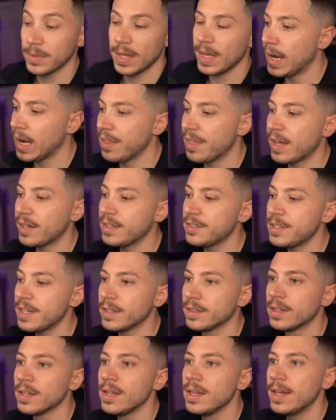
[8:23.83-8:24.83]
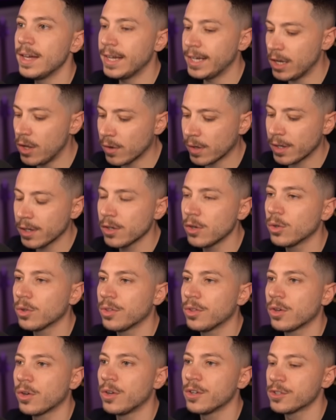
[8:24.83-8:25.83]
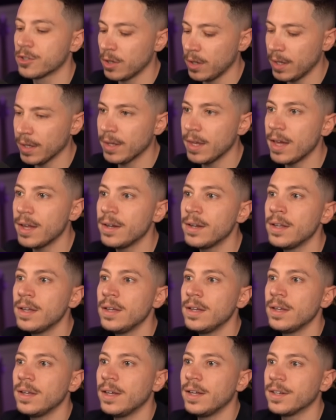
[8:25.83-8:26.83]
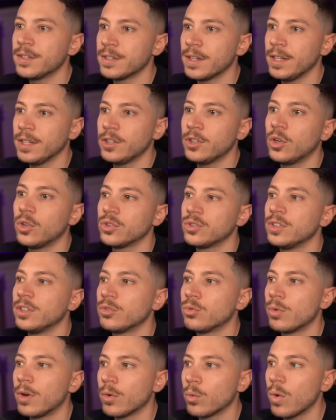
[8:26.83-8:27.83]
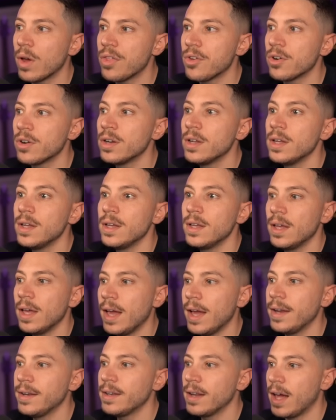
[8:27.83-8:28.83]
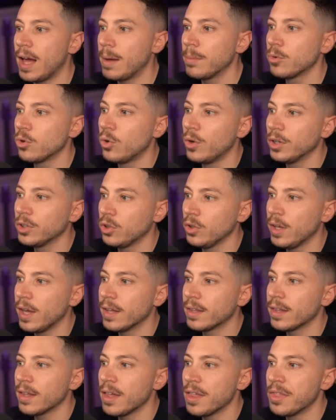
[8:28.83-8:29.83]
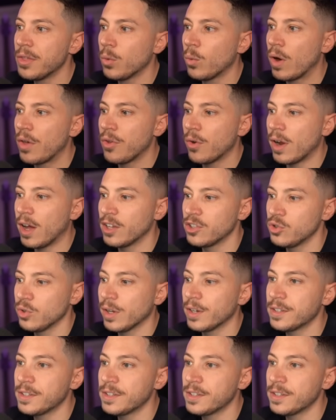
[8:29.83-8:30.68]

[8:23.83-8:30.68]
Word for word: And that is it. And now I can go to the console again and say .NET Run Weather, and I'm going to get the weather as you can